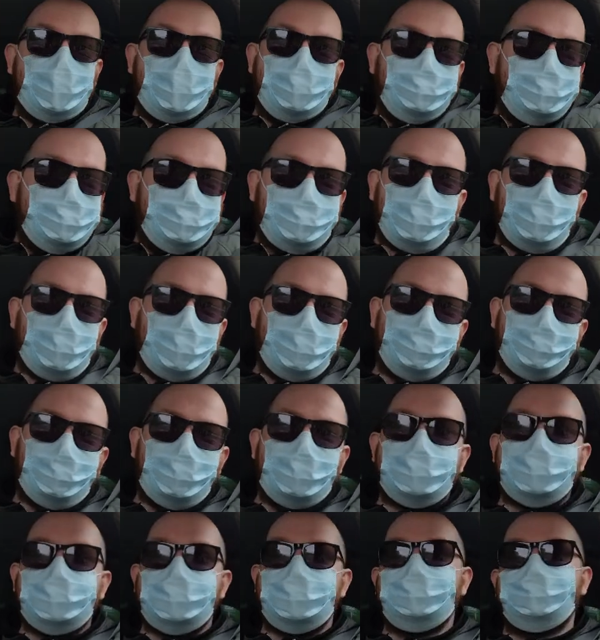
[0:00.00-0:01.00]
maybe don't have
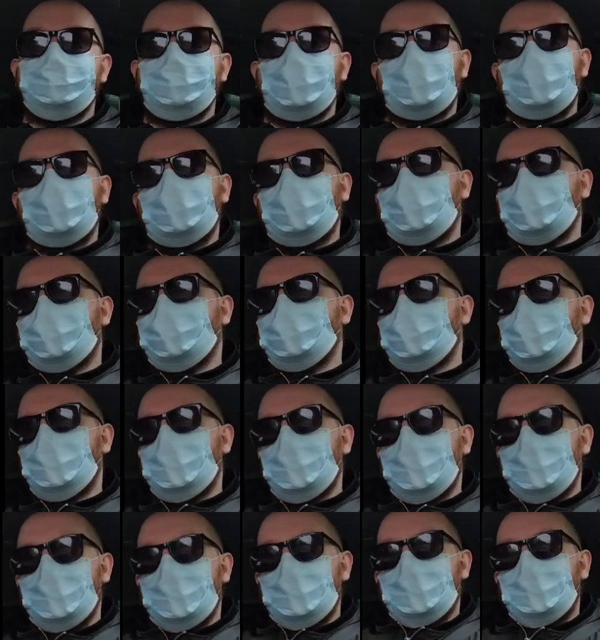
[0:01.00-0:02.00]
their seatbelt on,
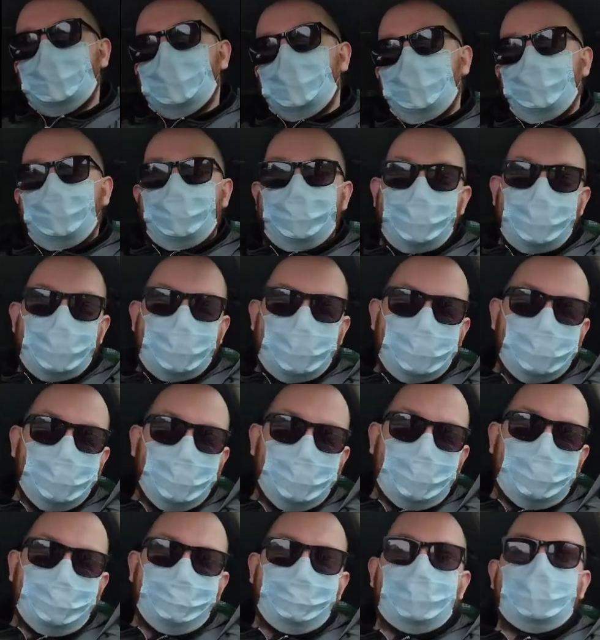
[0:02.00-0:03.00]
but they
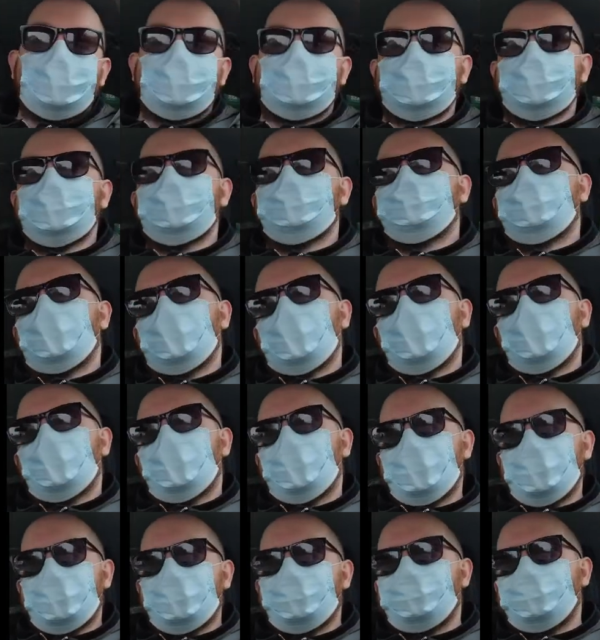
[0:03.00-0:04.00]
should have their seatbelt
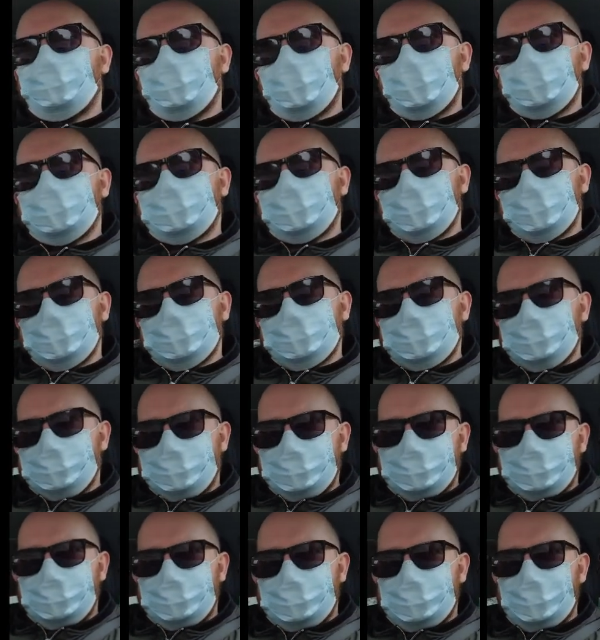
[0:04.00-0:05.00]
on in the first
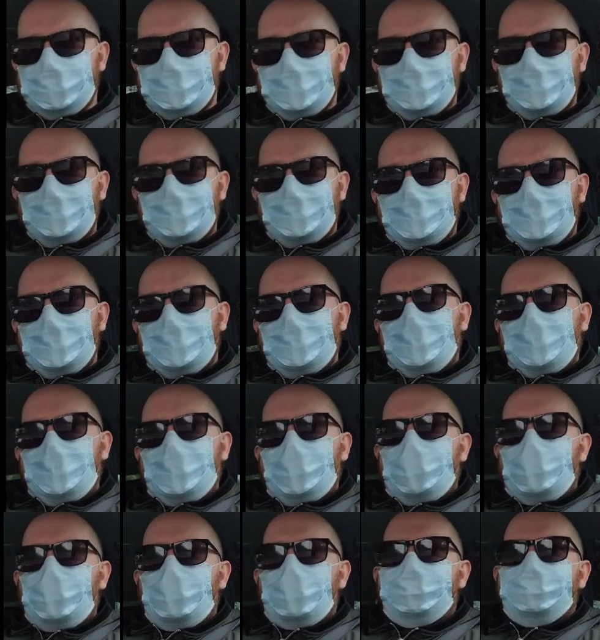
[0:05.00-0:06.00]
instance.
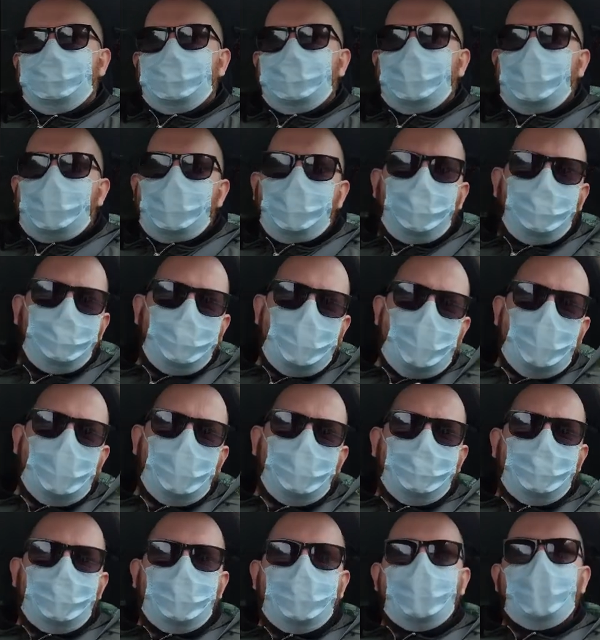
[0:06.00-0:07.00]
However, that bang
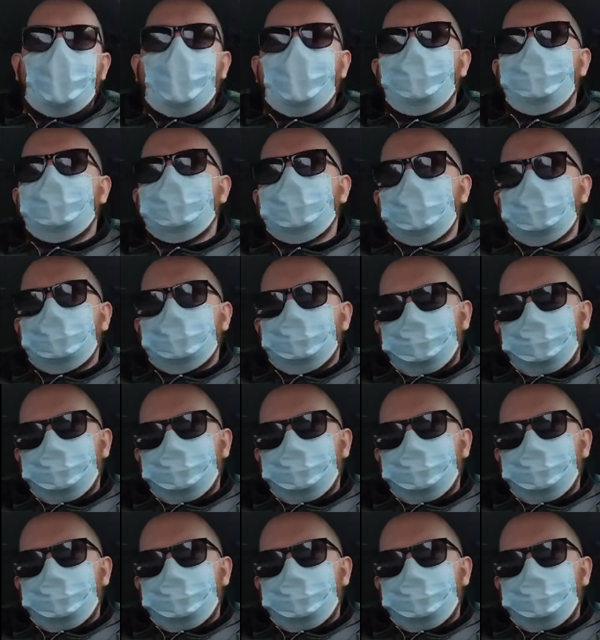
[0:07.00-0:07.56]
on the head,